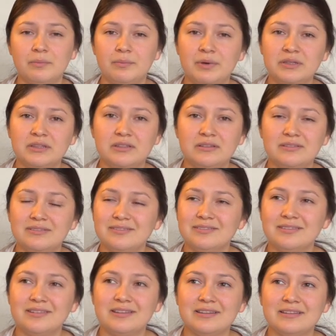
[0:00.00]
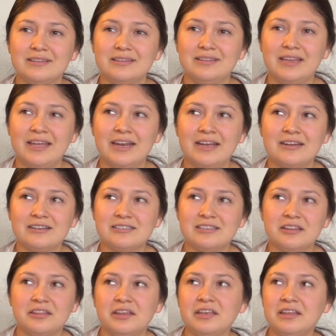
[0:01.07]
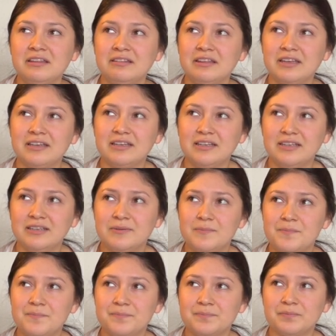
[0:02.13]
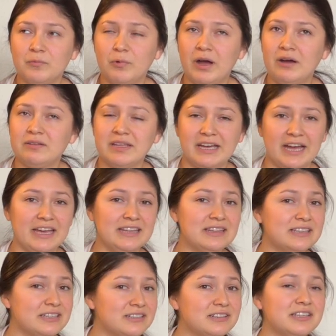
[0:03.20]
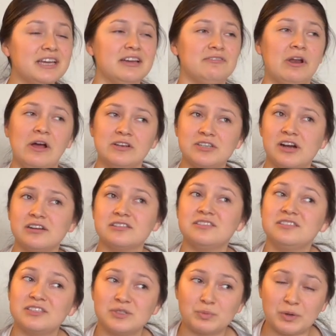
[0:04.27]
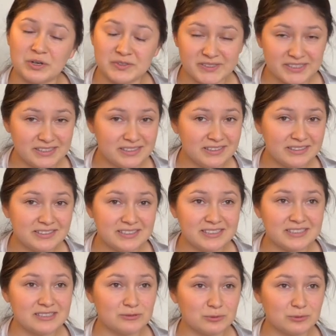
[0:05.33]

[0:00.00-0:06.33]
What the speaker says: But then I got to thinking, like, wow, like, I literally have not talked to this person since,